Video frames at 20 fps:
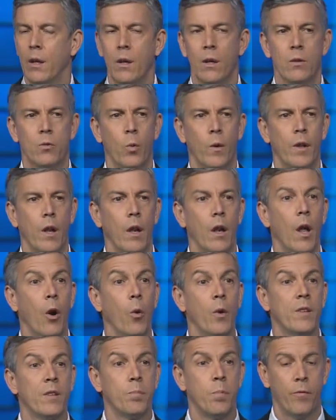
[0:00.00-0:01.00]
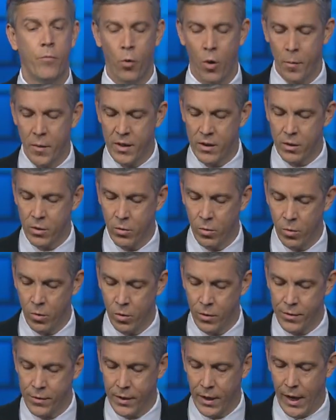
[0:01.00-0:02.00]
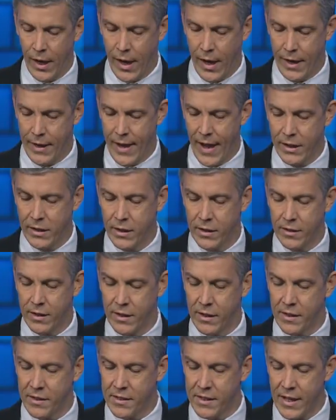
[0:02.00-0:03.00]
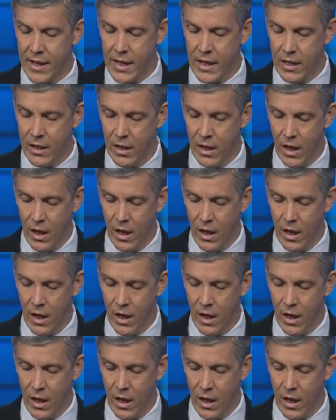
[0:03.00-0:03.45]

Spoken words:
It's one of the lowest performing schools, not just in the city,